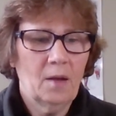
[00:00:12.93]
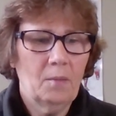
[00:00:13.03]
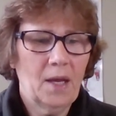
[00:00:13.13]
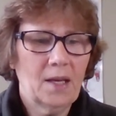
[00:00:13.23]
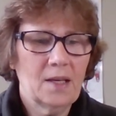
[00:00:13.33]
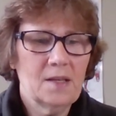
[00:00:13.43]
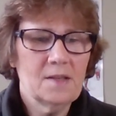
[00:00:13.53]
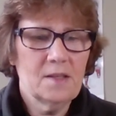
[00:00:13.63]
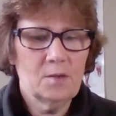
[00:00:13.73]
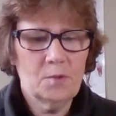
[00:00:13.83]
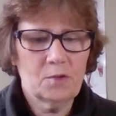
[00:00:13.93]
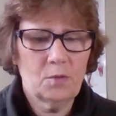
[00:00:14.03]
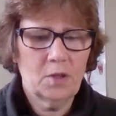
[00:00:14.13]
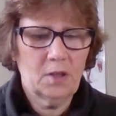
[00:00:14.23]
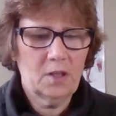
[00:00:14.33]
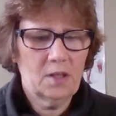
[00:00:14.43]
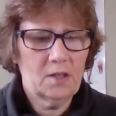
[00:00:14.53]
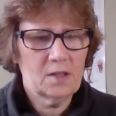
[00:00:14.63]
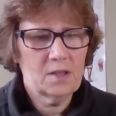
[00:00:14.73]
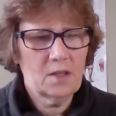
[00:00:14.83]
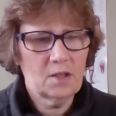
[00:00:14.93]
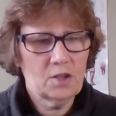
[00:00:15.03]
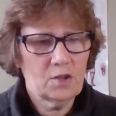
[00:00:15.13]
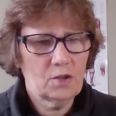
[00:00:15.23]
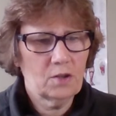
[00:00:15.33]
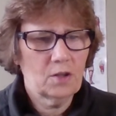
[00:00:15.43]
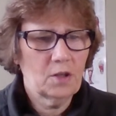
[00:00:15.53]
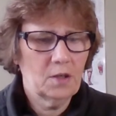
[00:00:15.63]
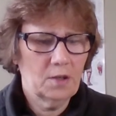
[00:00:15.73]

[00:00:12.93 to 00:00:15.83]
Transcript: Magnesium is one of the essential